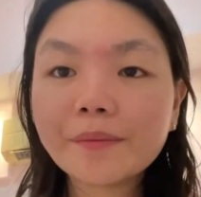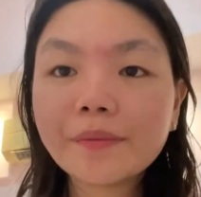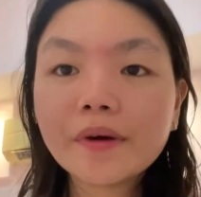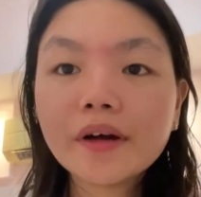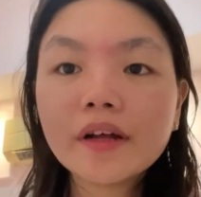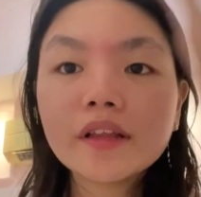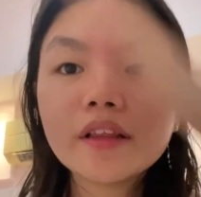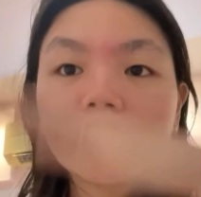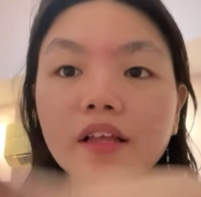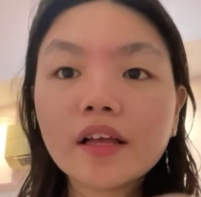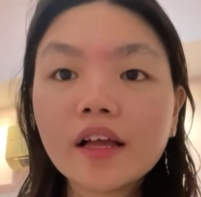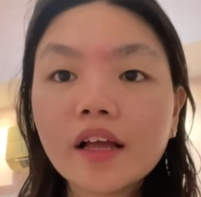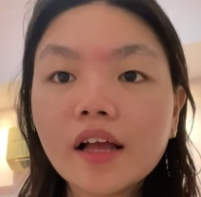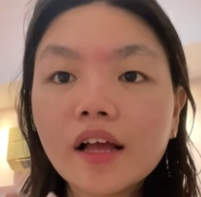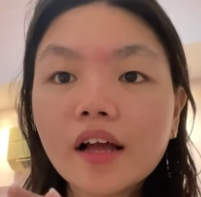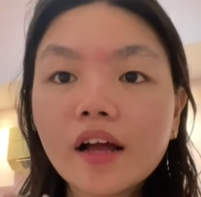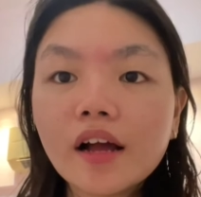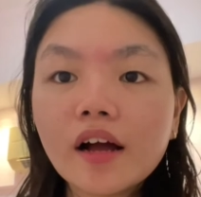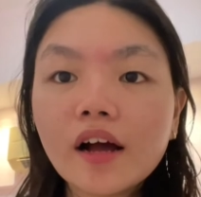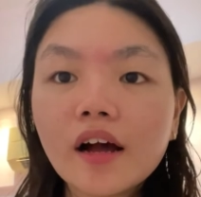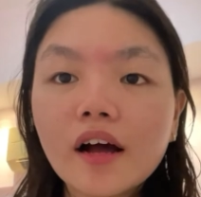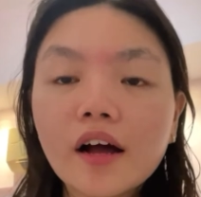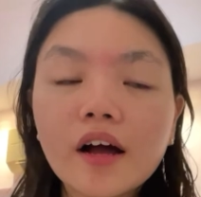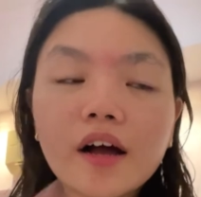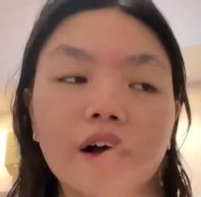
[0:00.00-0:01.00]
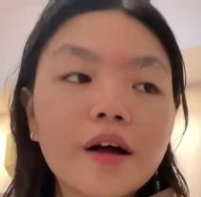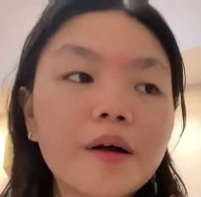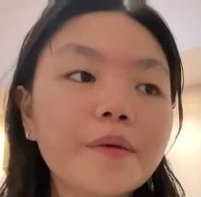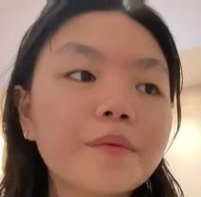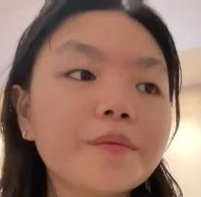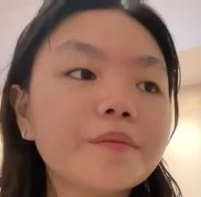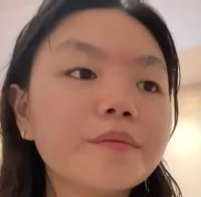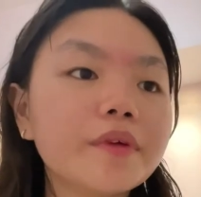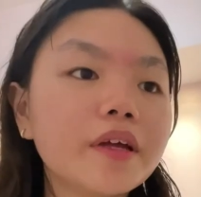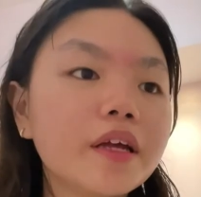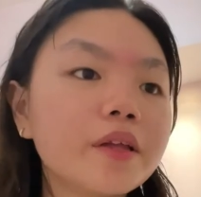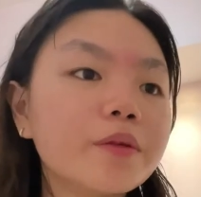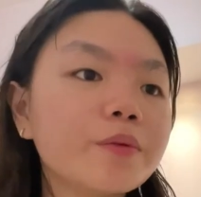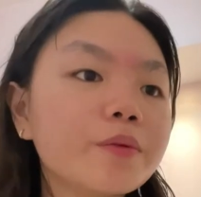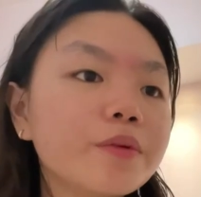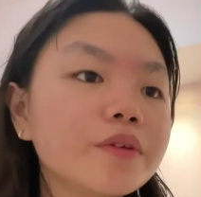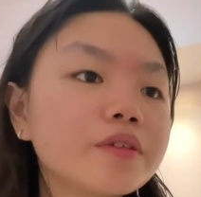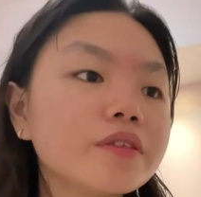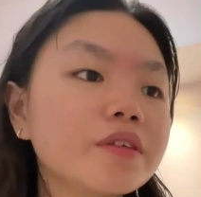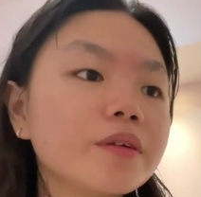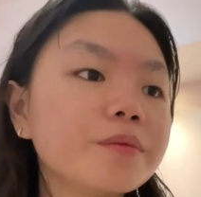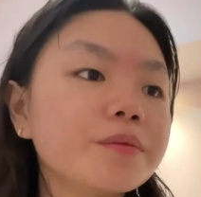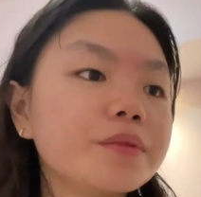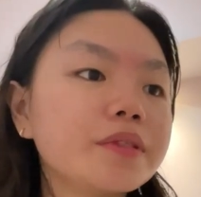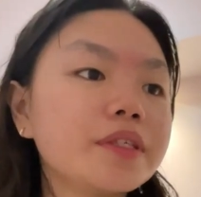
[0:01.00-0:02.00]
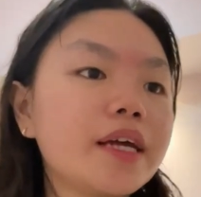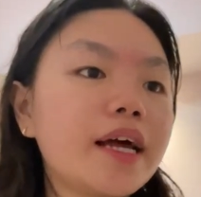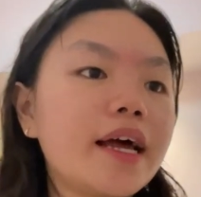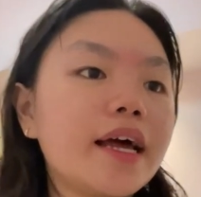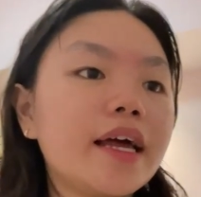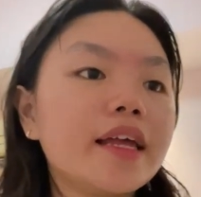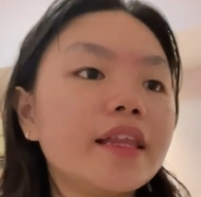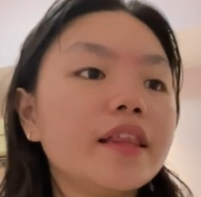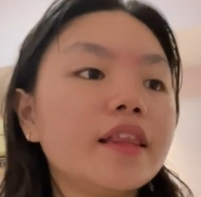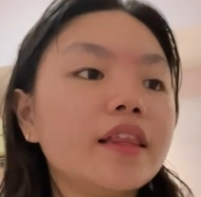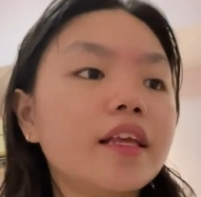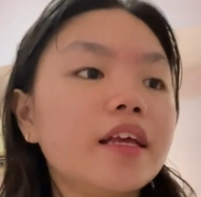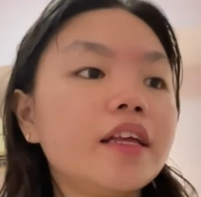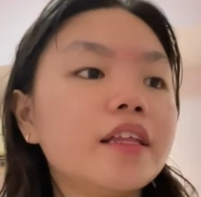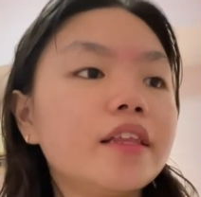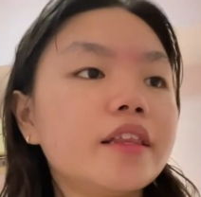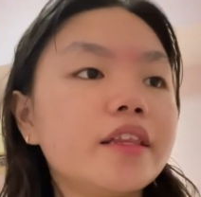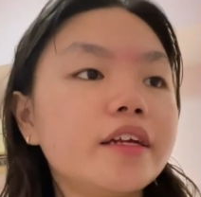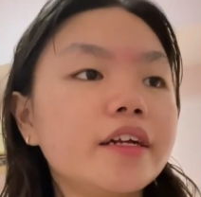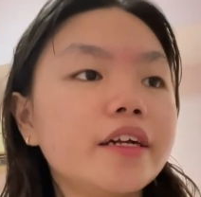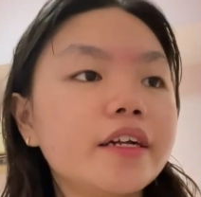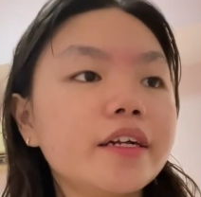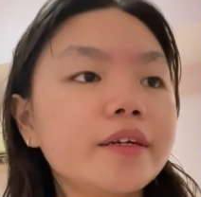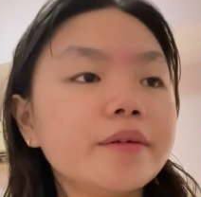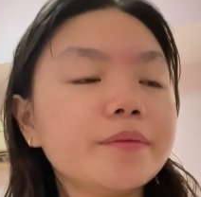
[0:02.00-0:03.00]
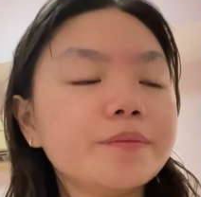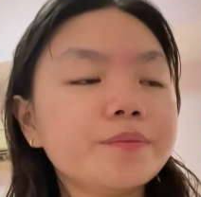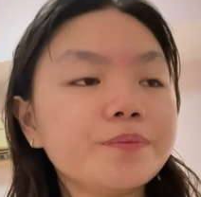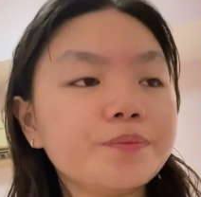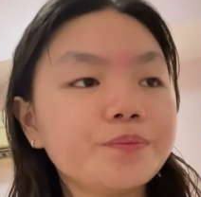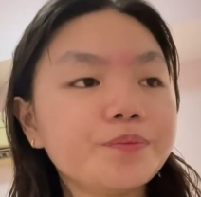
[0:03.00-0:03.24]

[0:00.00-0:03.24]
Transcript: But it will subside later.